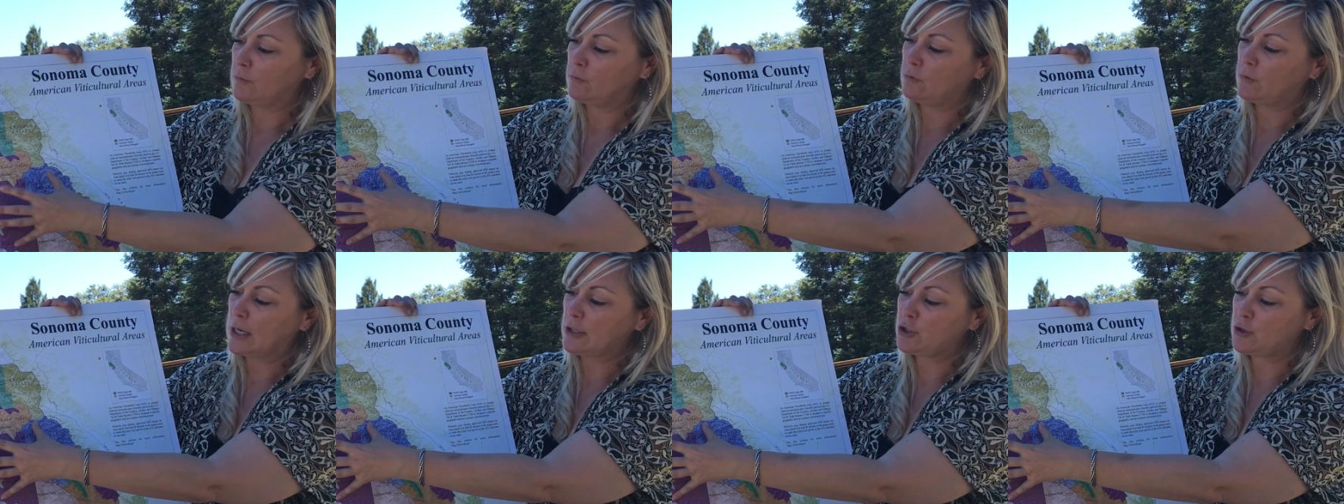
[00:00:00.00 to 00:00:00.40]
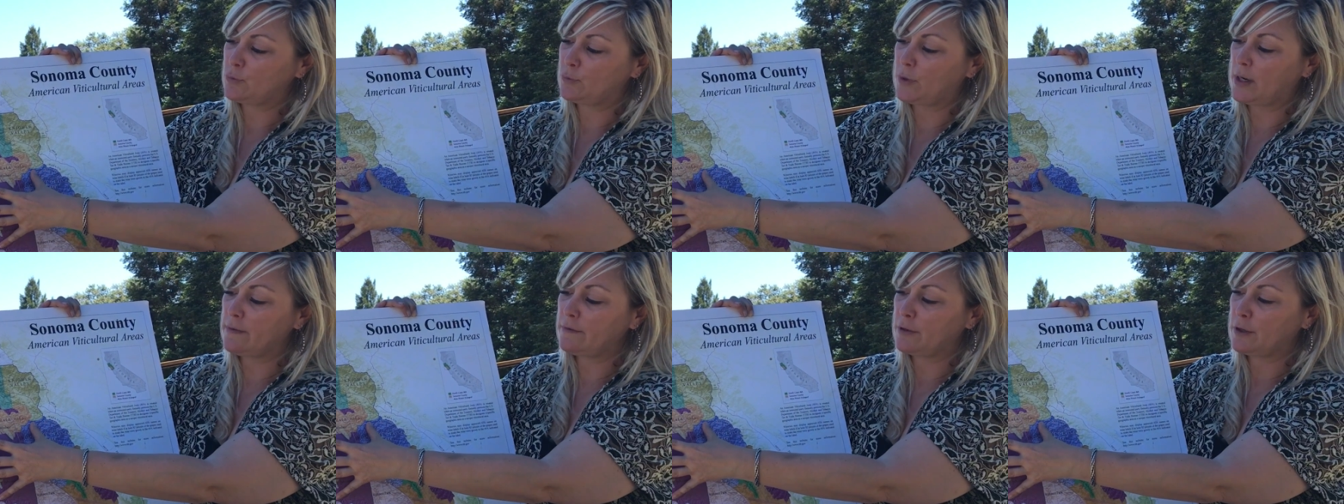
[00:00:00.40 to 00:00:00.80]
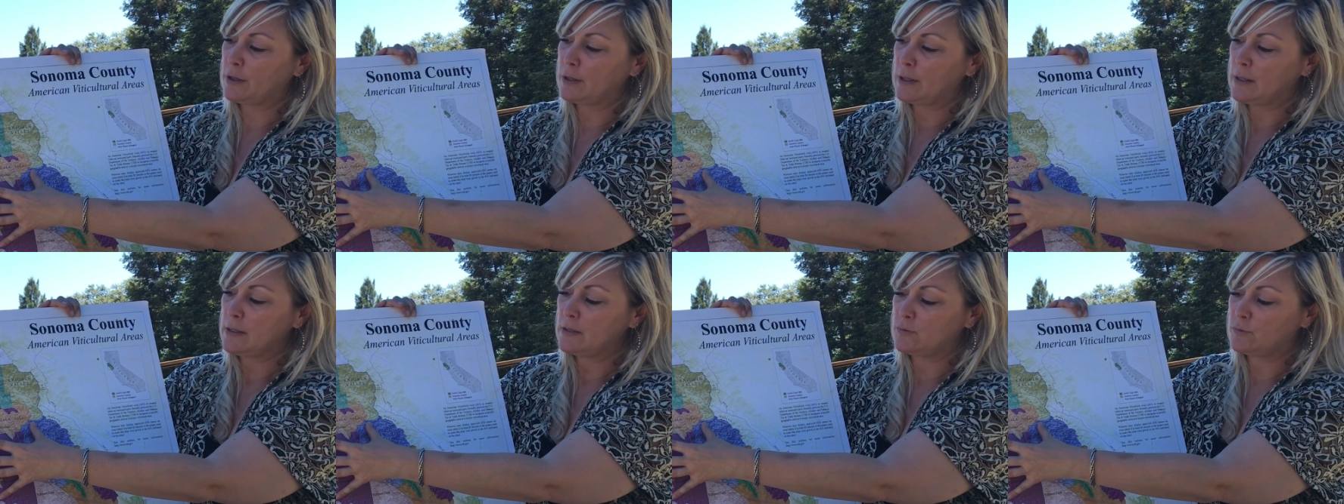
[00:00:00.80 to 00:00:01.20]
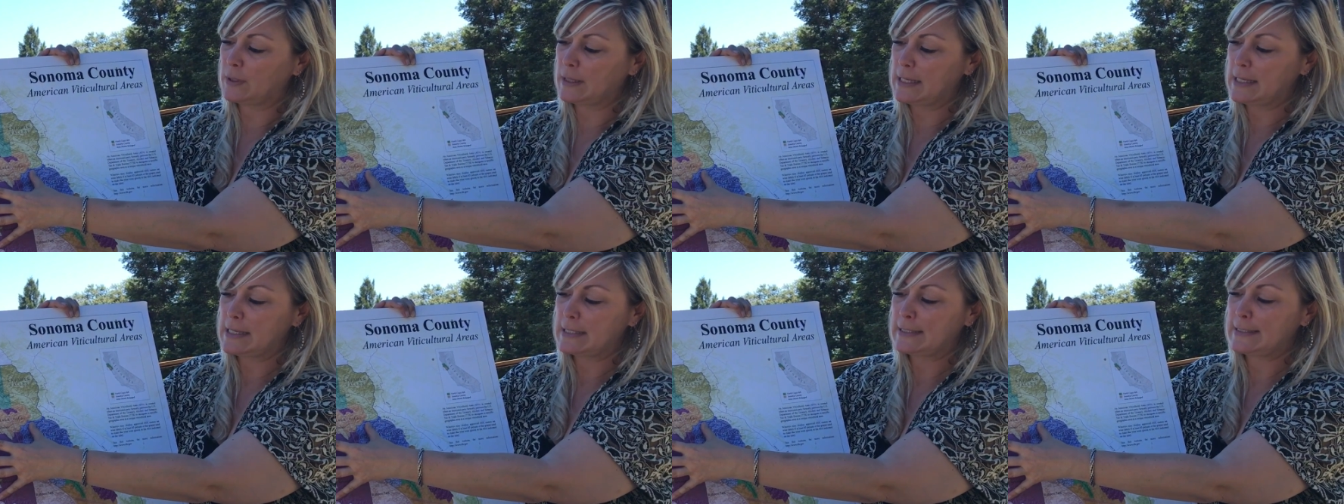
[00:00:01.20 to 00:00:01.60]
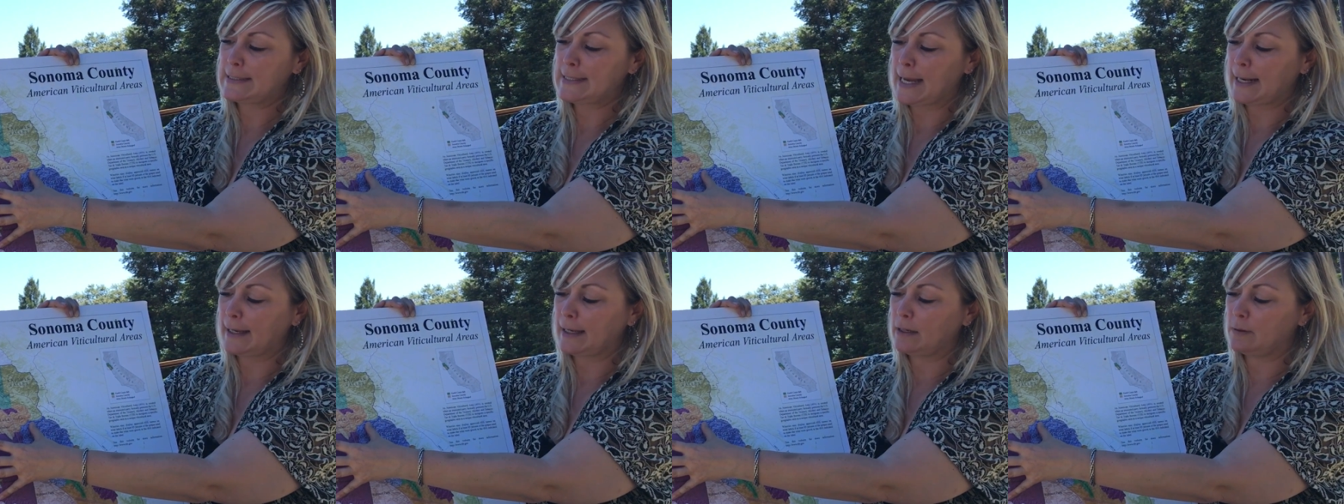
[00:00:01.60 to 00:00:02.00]
Russian River is really the
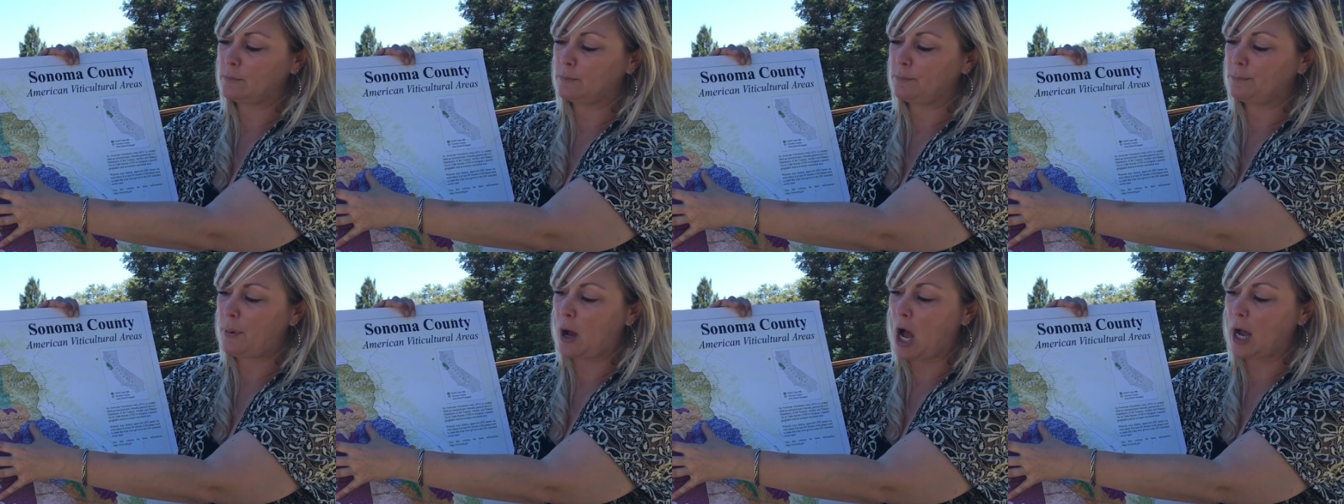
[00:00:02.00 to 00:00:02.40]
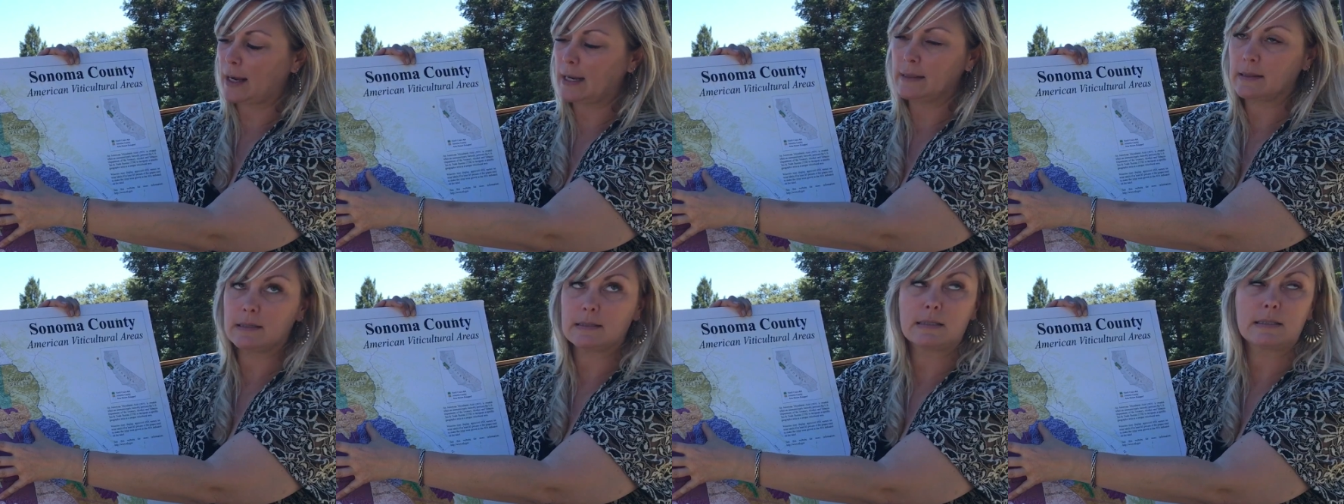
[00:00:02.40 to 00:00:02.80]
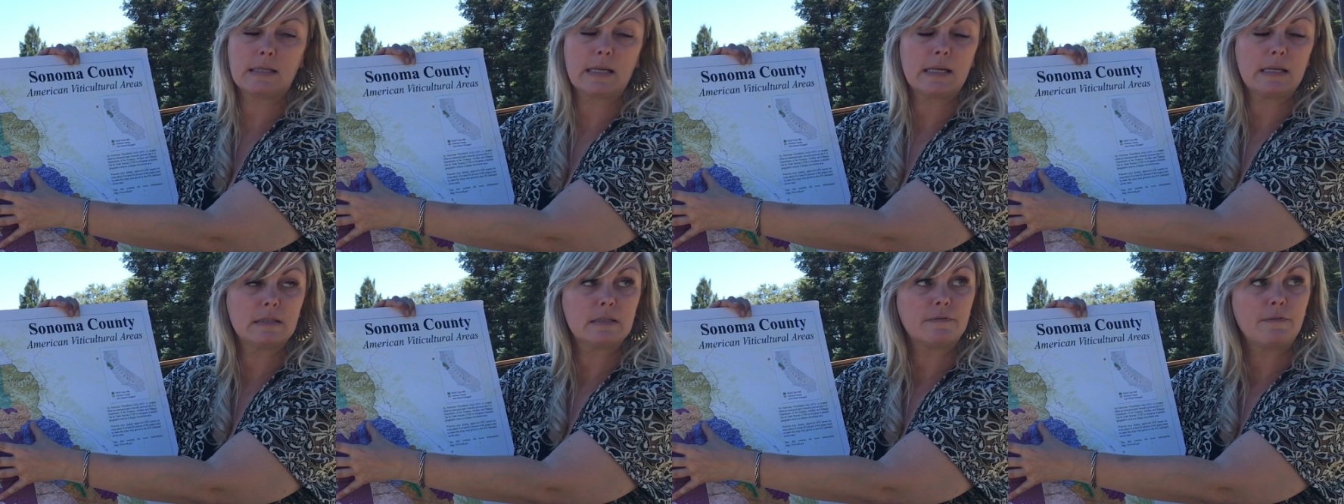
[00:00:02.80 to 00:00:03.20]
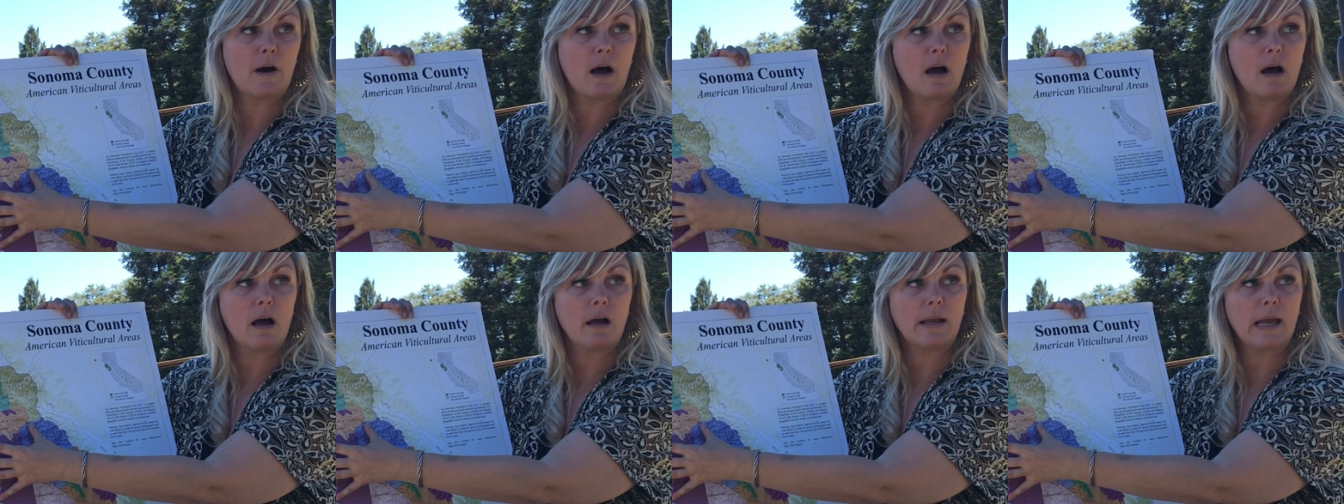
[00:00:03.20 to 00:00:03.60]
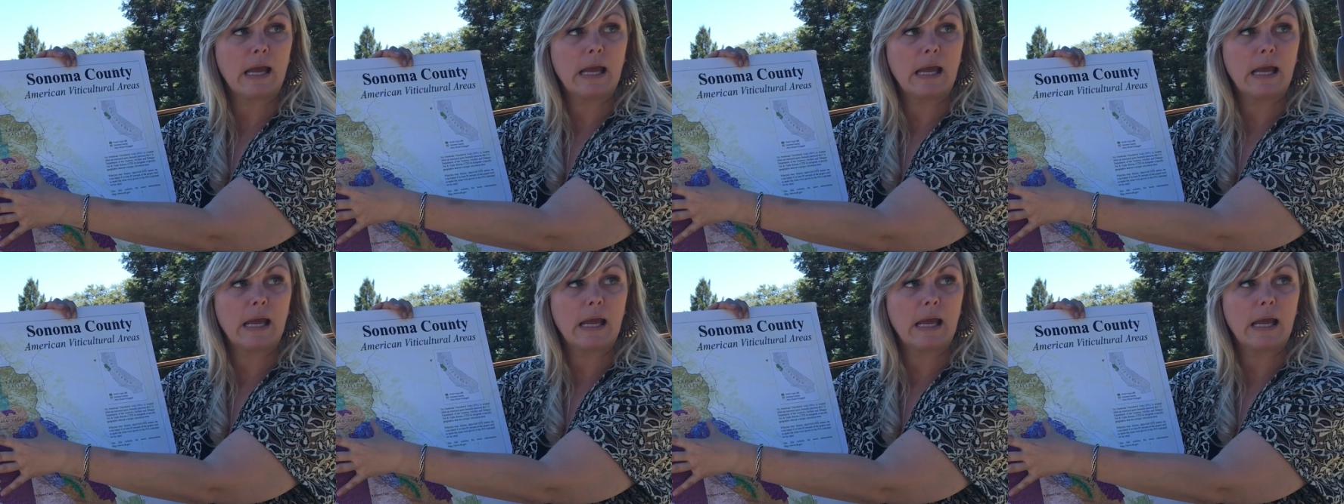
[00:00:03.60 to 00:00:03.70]
second pocket that sees fog,